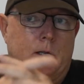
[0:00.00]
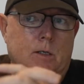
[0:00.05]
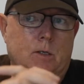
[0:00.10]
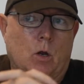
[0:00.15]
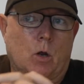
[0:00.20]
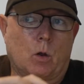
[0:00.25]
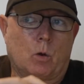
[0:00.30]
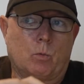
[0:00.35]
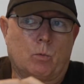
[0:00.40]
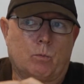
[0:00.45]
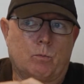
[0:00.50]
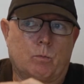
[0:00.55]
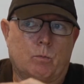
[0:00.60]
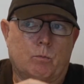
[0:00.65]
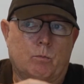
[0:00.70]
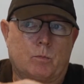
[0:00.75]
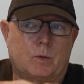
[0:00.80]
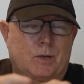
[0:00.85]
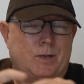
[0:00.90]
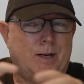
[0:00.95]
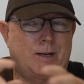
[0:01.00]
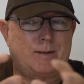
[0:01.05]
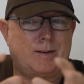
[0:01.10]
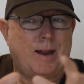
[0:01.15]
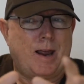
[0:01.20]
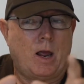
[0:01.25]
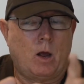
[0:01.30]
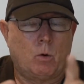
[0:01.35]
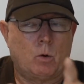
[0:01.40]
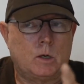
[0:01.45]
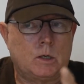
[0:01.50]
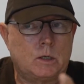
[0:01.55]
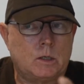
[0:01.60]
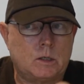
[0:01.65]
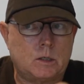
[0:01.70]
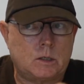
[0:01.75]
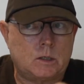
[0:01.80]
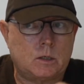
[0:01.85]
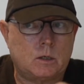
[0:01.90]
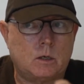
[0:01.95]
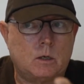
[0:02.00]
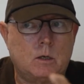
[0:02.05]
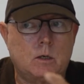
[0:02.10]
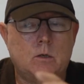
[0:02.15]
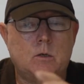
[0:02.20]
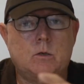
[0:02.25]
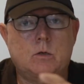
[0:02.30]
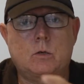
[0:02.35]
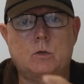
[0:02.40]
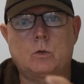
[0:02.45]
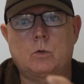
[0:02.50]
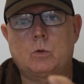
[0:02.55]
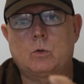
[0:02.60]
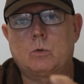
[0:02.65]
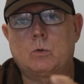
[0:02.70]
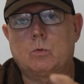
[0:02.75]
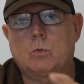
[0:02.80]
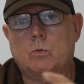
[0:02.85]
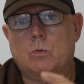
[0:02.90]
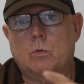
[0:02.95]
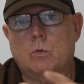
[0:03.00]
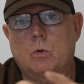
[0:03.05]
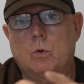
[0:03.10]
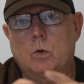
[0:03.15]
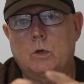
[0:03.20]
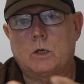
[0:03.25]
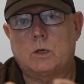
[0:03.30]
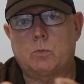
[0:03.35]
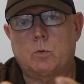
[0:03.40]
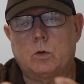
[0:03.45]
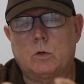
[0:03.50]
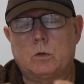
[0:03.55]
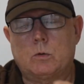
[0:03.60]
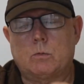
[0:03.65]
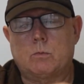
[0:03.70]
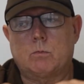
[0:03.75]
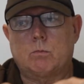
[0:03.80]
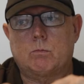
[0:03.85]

So 6 hours to Hoedspruit.